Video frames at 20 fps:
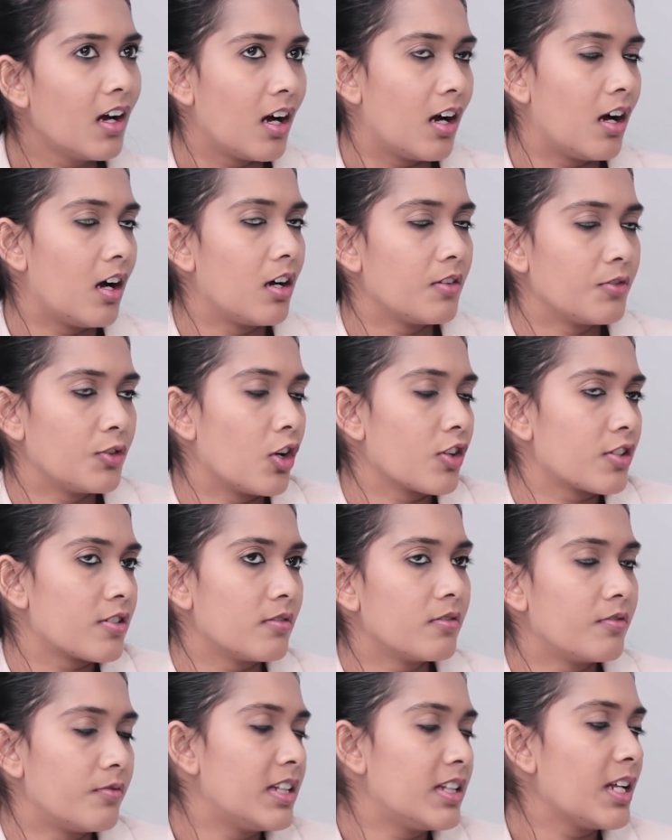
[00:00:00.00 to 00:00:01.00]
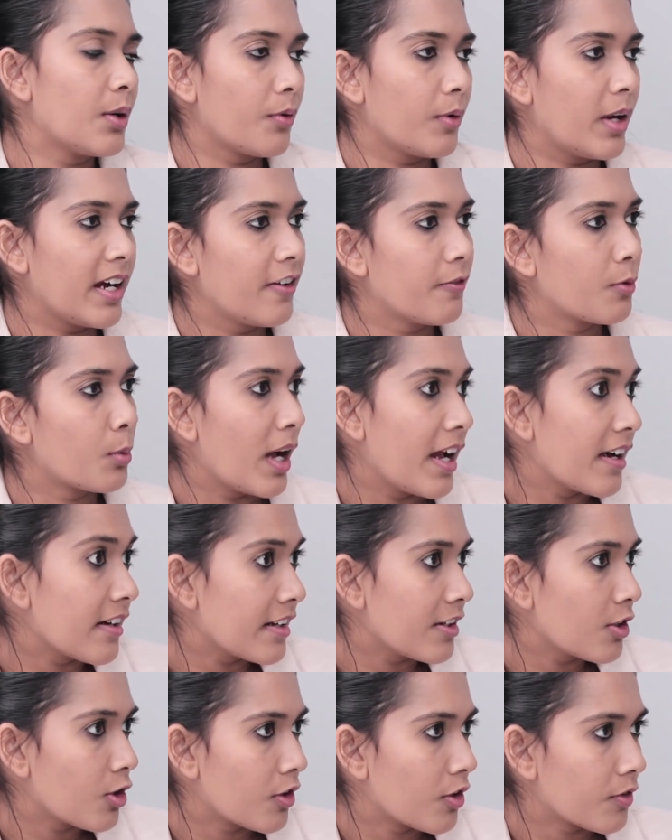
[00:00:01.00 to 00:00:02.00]
they were very
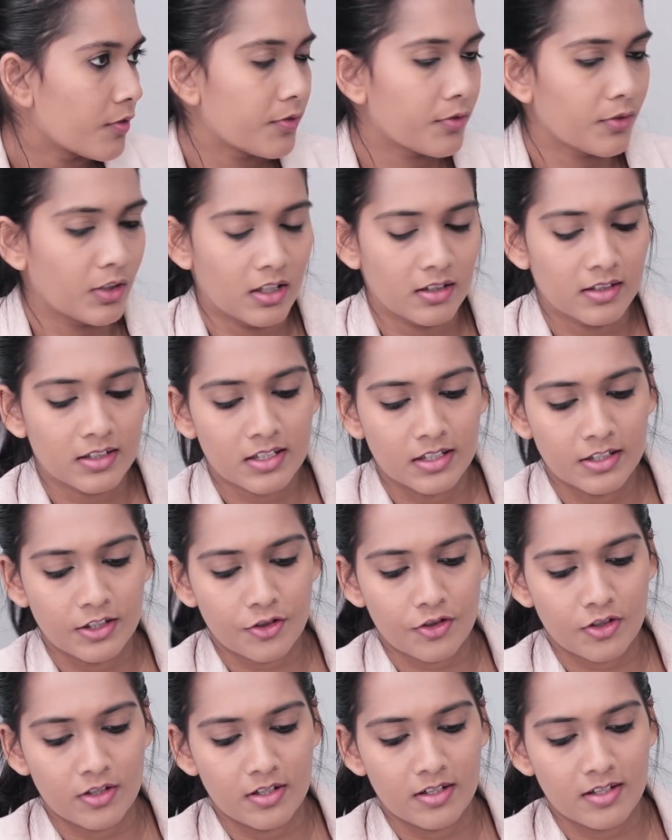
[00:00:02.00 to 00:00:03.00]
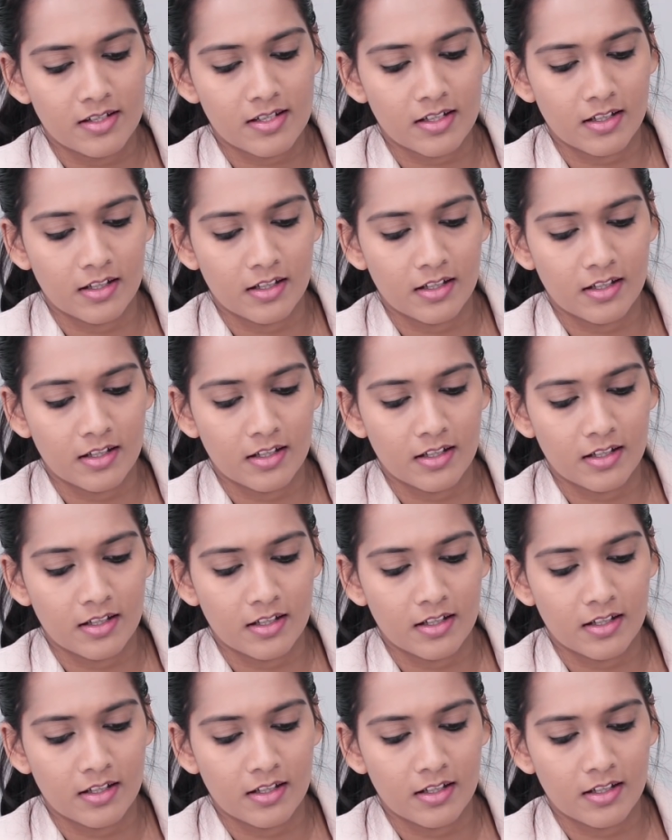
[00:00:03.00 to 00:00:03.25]
wary of the conditions